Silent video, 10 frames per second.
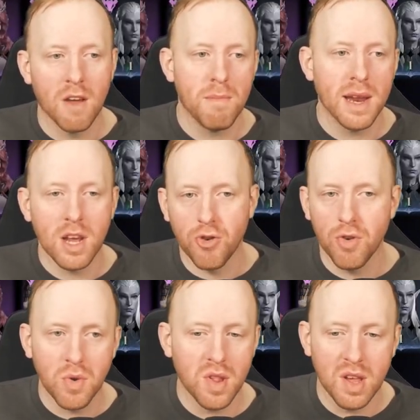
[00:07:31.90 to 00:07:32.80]
out of my
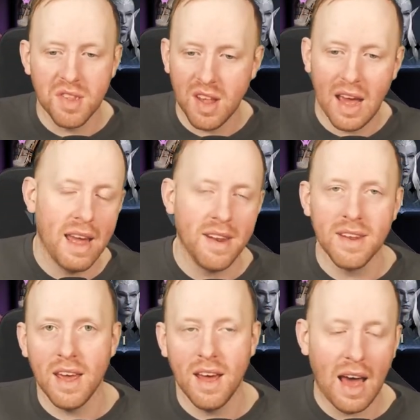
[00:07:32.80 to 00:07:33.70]
Necrosis
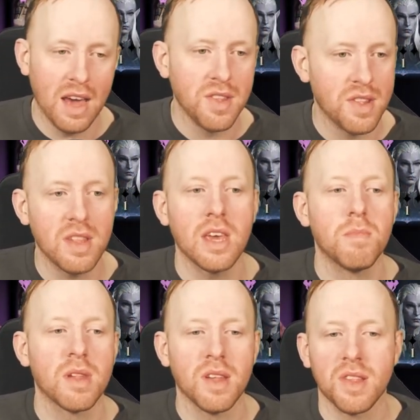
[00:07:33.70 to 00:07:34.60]
and uh, ice
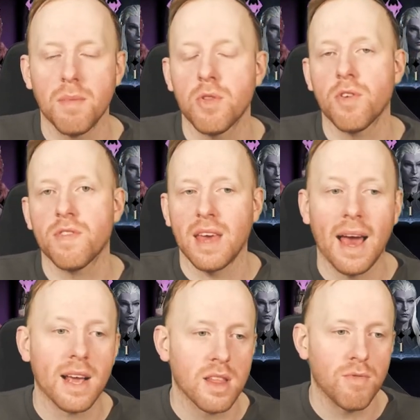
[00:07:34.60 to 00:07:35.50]
teams is some sort of
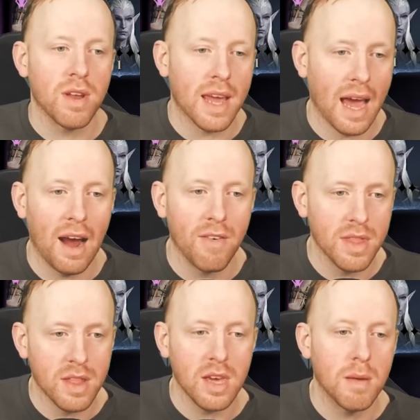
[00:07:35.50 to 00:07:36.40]
tank to really carry
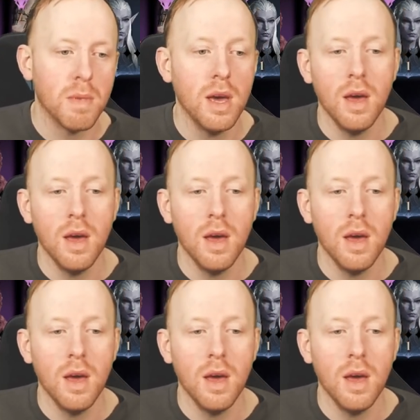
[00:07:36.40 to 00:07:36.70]
the team